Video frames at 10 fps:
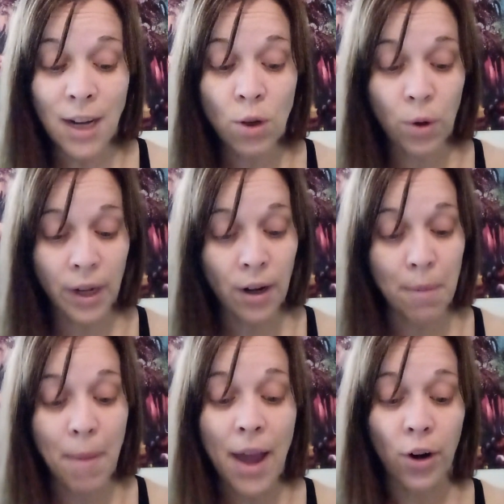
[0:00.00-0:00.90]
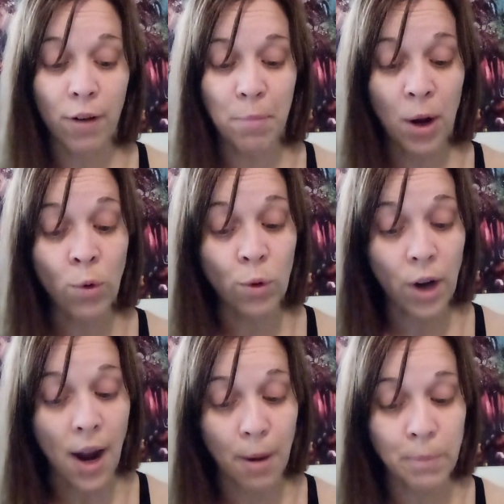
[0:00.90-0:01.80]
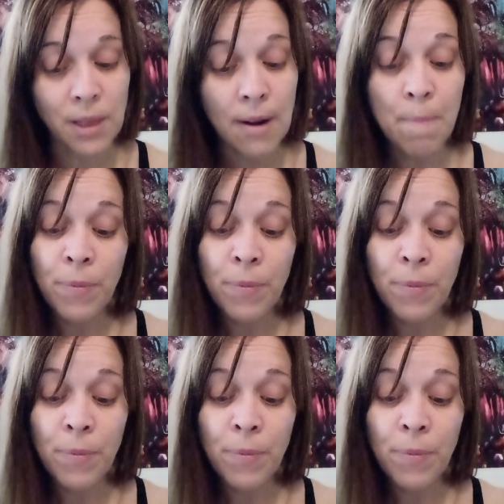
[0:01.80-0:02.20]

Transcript: incoherent manner of my own crimes.